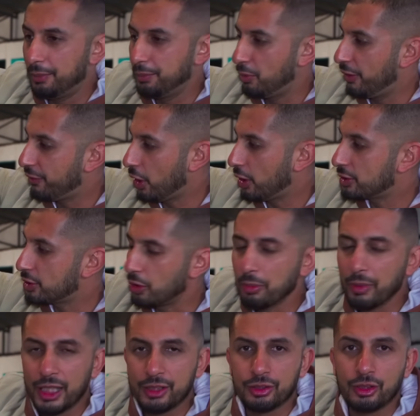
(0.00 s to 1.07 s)
We've got so
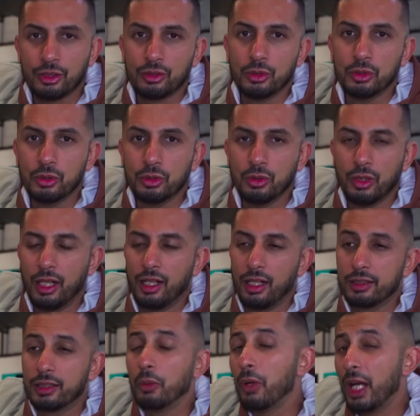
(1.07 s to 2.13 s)
much to do.
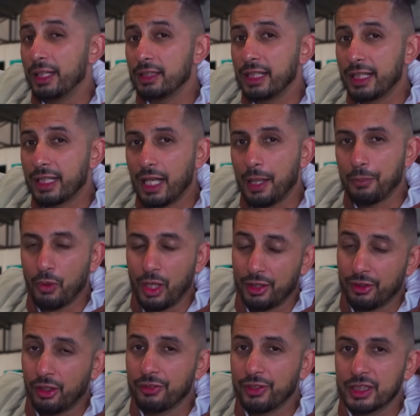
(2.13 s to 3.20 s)
The one hiccup
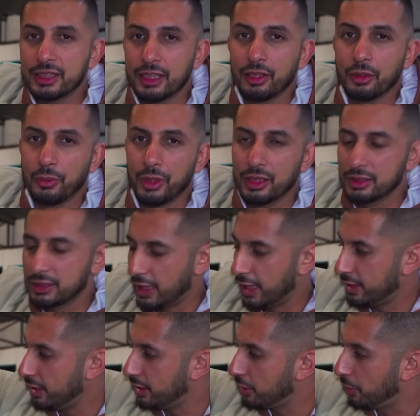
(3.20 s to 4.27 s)
was obviously the wheels,
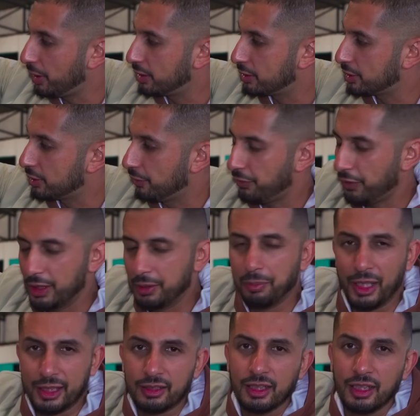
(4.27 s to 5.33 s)
getting the wheels to fit, but